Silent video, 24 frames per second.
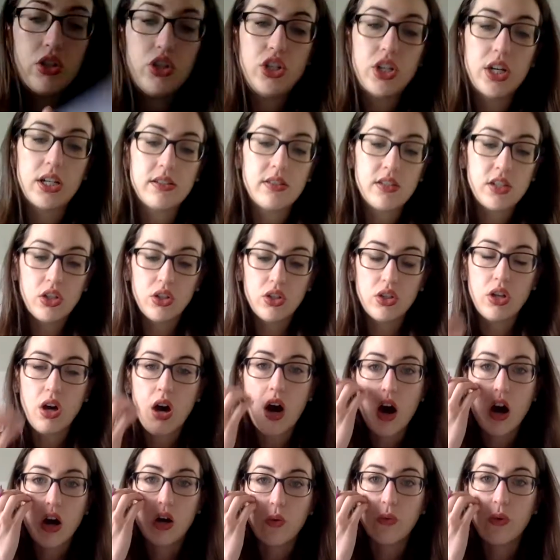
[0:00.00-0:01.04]
just a
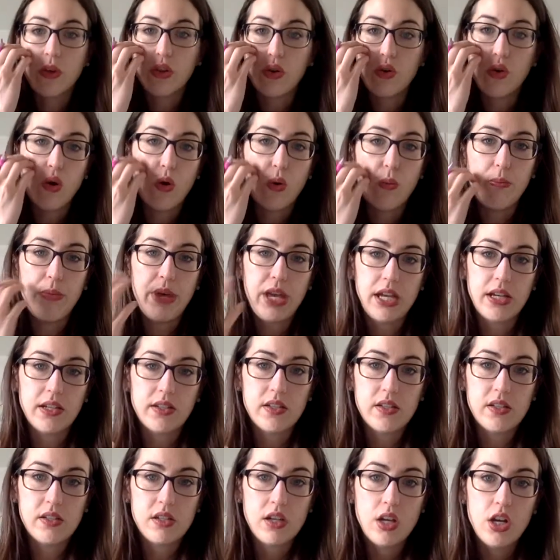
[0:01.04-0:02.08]
log with no
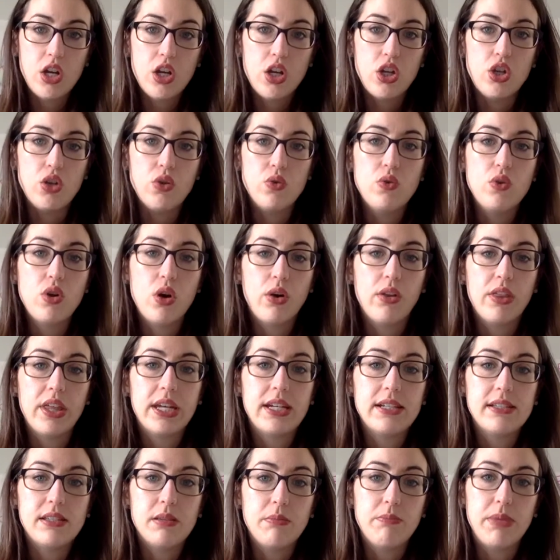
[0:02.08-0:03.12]
base, you know
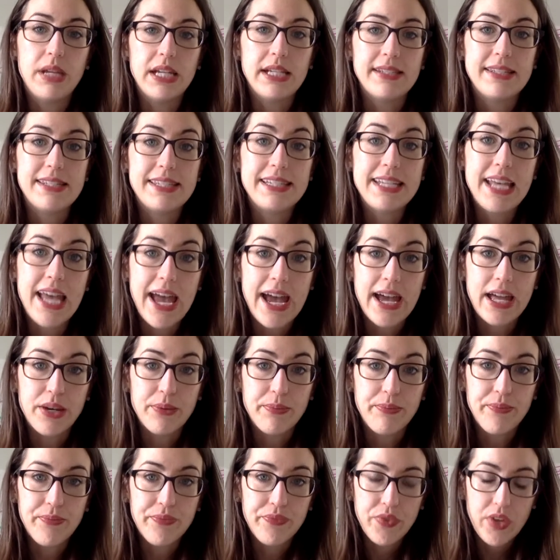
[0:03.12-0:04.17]
that it's a base 10.
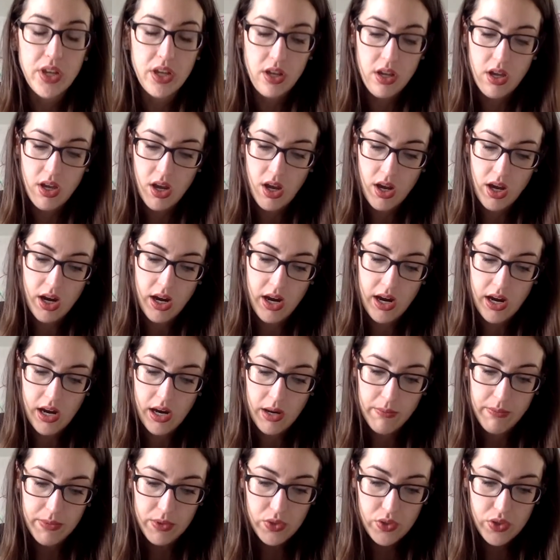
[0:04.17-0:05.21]

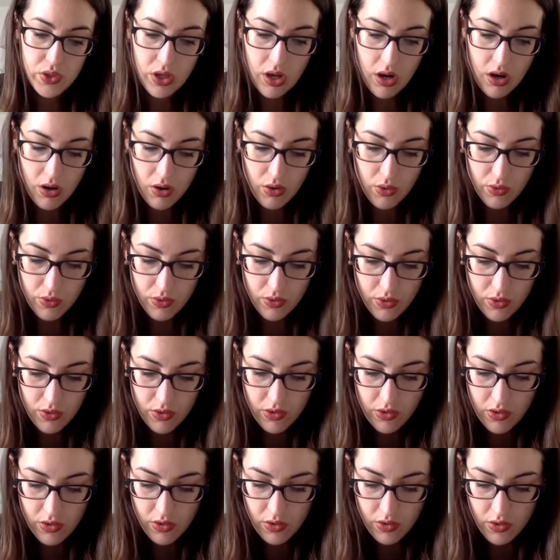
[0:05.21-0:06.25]
So
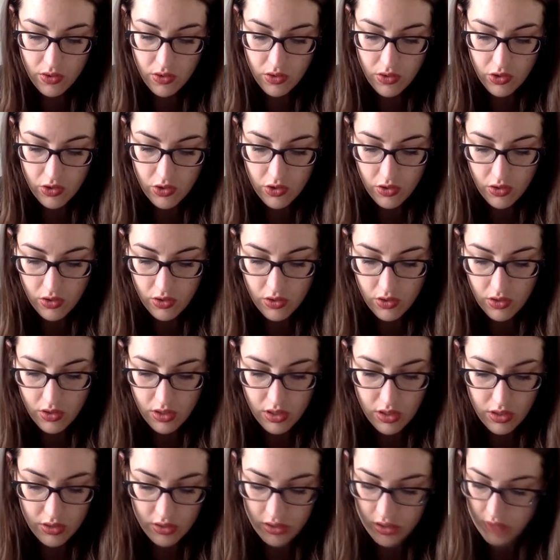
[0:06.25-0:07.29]

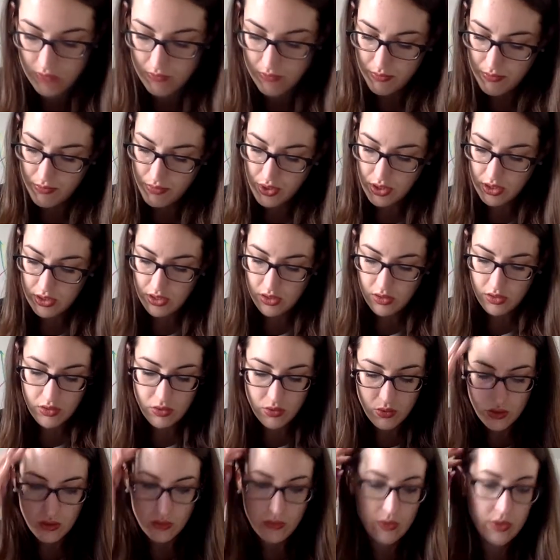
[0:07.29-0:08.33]
the book doesn't
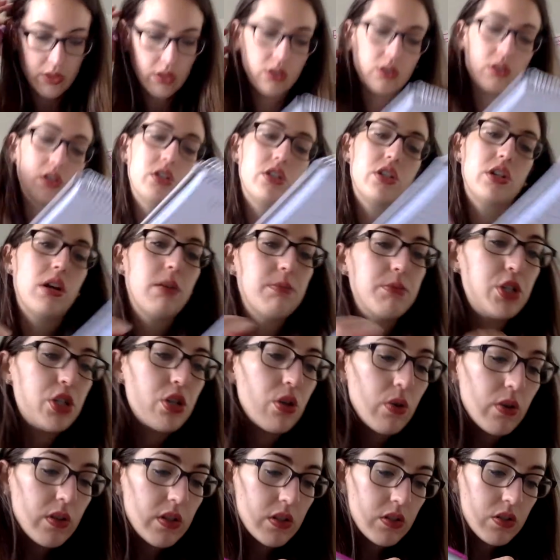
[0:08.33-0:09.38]
do a real good job
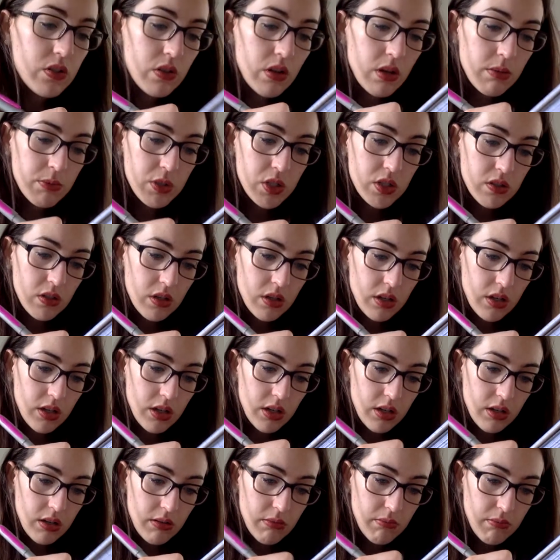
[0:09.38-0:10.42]
showing this, so I'm just
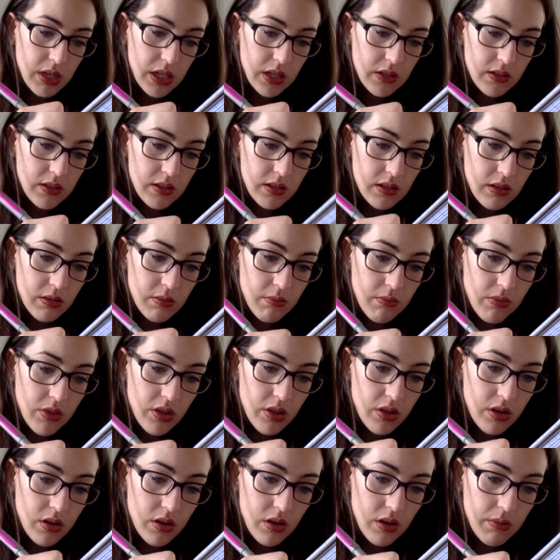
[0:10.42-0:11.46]
gonna make
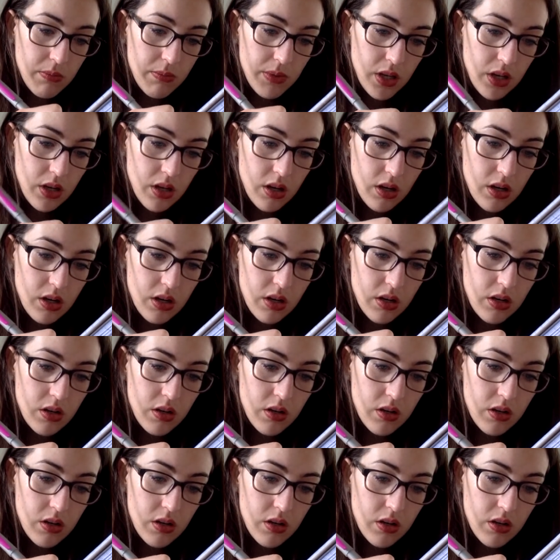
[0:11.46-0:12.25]
something up here.